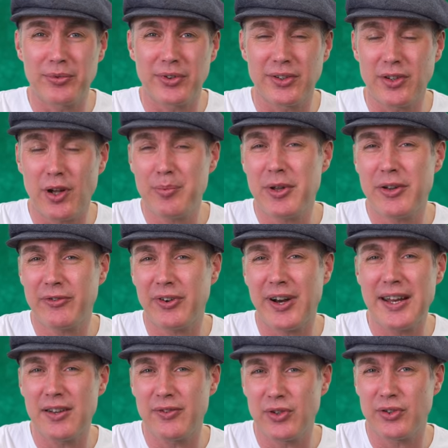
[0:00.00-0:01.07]
So don't be
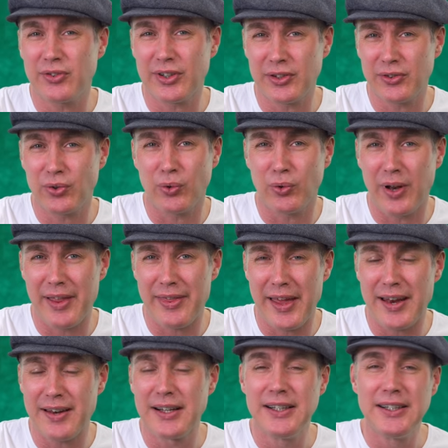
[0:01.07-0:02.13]
afraid of using a tool like
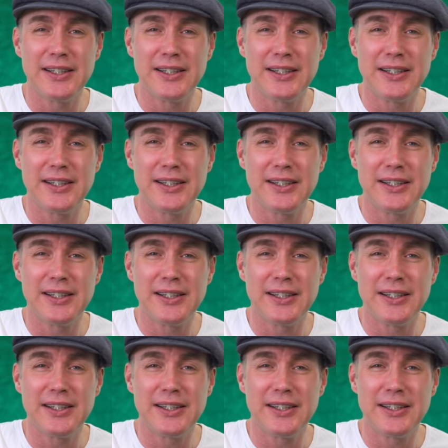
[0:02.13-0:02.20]
that.